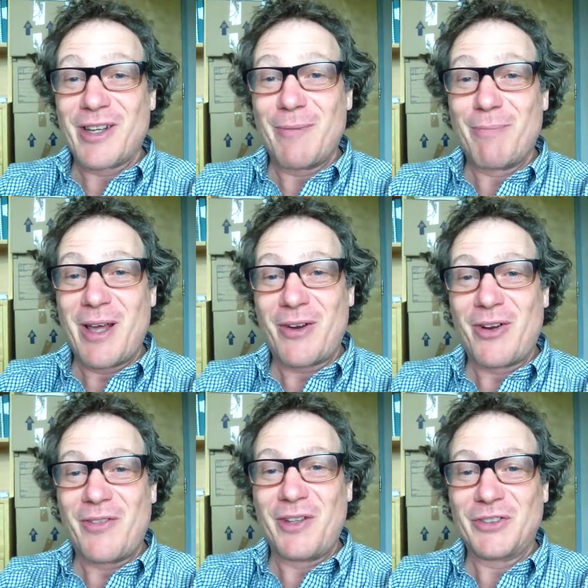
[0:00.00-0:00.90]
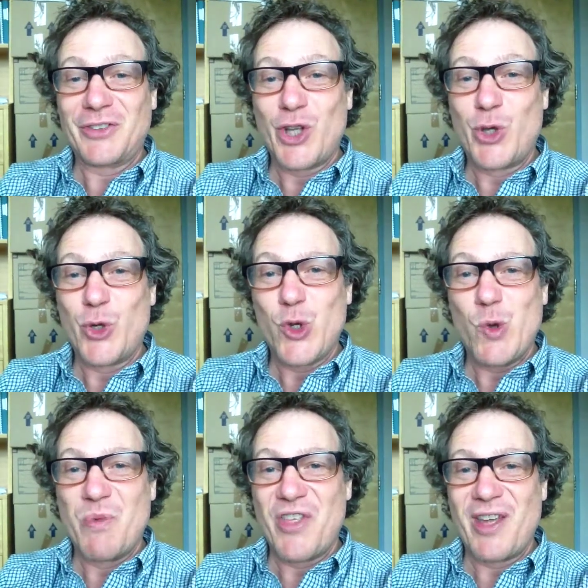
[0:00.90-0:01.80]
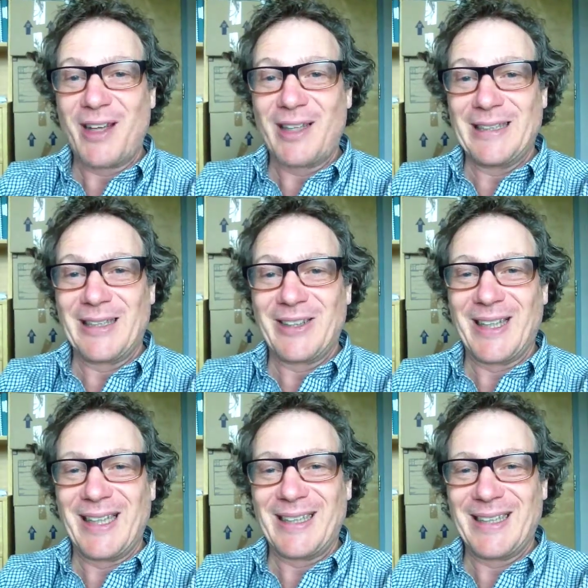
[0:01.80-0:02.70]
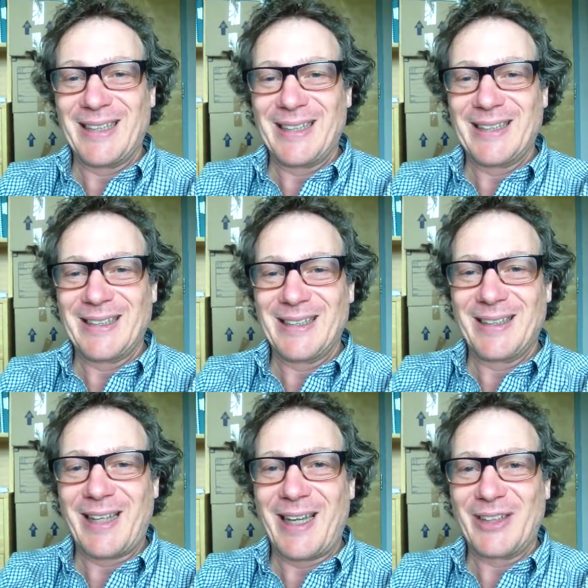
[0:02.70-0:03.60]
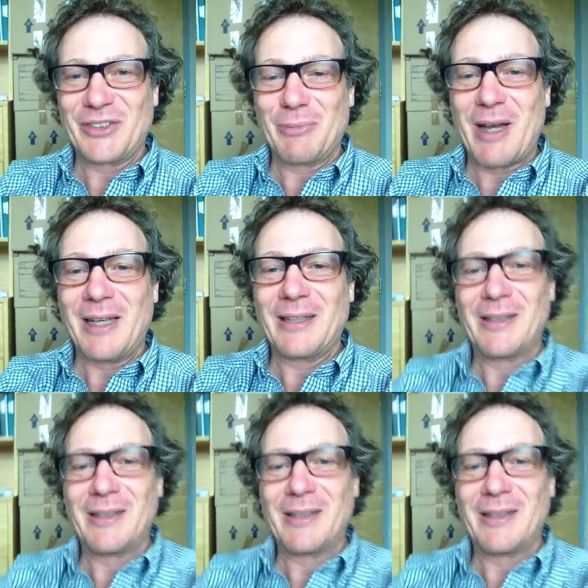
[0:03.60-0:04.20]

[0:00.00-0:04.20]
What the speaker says: I'll get better at this YouTube thing. Alright. Thanks. Bye.